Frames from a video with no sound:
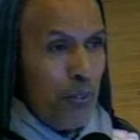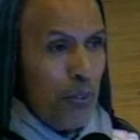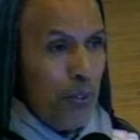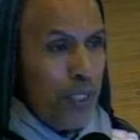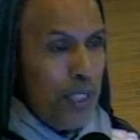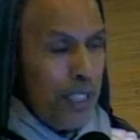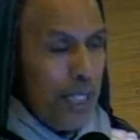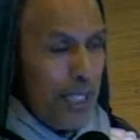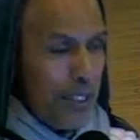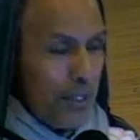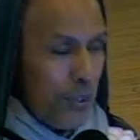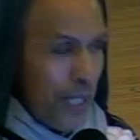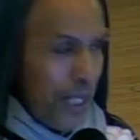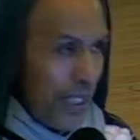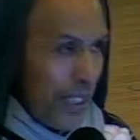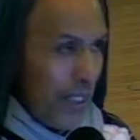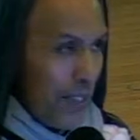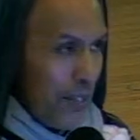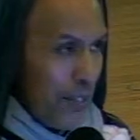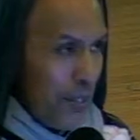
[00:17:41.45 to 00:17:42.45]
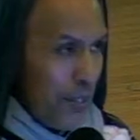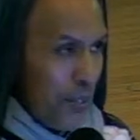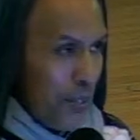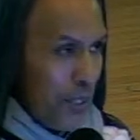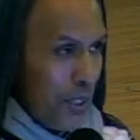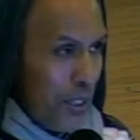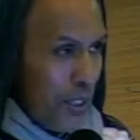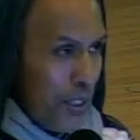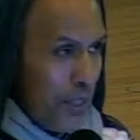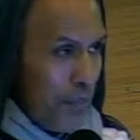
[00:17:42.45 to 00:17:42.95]
fully attracted to
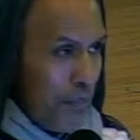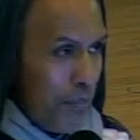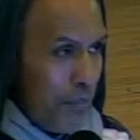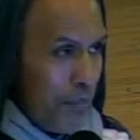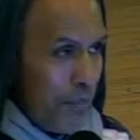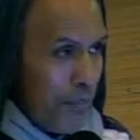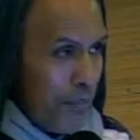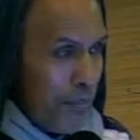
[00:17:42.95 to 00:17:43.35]
Krishna.